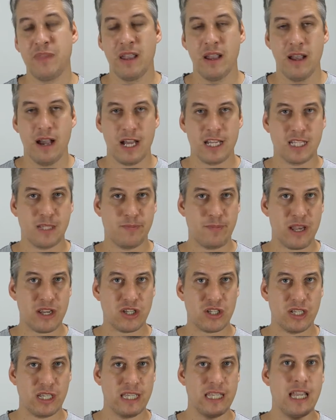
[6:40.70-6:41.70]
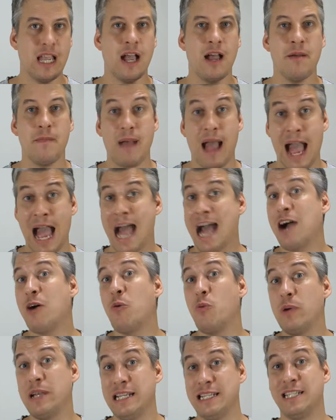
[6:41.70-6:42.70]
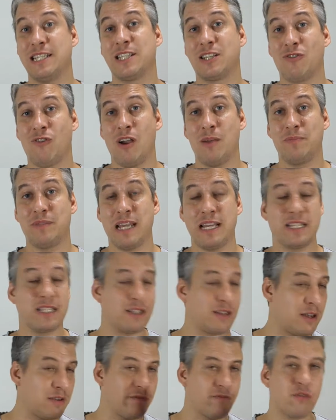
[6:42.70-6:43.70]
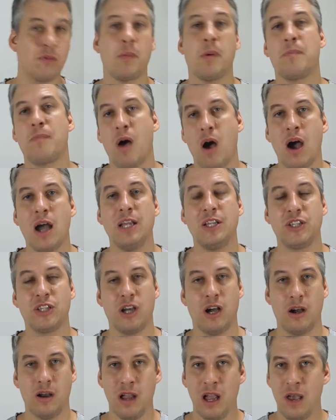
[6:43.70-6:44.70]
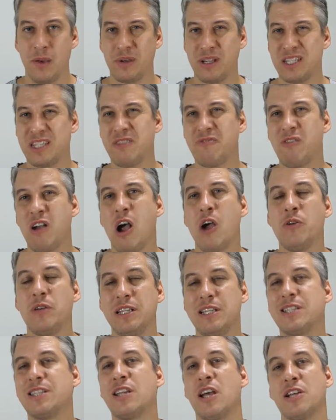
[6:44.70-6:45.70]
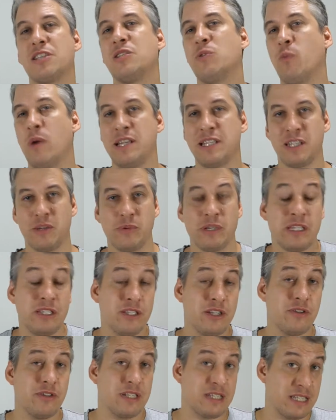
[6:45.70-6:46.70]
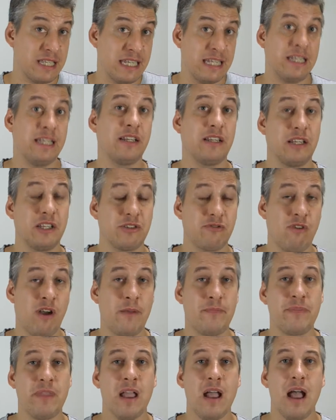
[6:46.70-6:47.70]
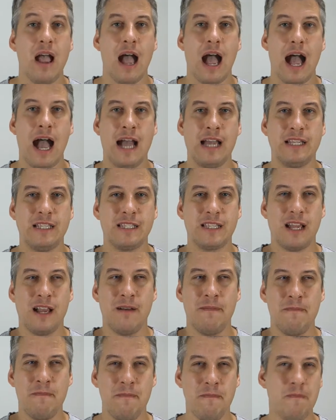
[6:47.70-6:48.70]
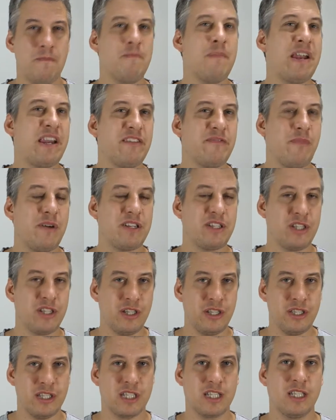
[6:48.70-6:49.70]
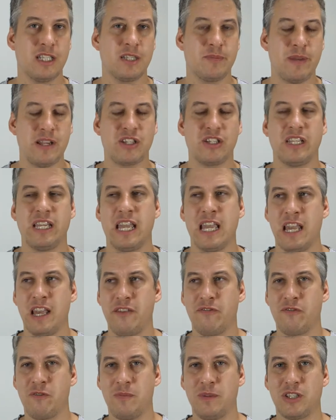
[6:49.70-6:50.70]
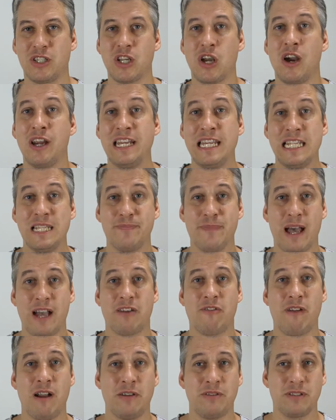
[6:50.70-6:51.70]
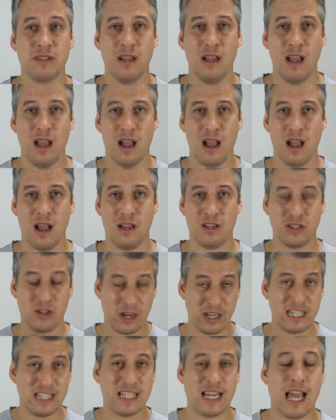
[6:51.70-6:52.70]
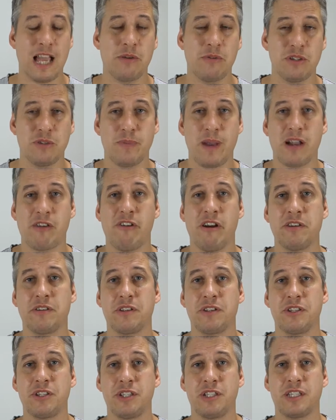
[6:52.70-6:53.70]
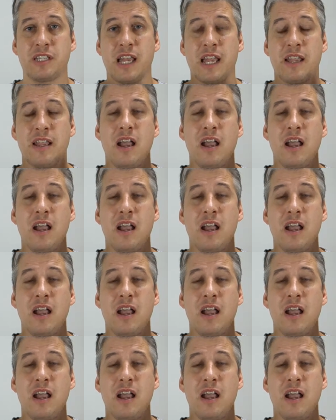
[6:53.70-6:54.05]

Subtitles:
especially how we describe data like from a pie chart, because there are only certain ways that we can do this in English, right? And many of my students, especially here from a Chinese background, Chinese language background, I should say,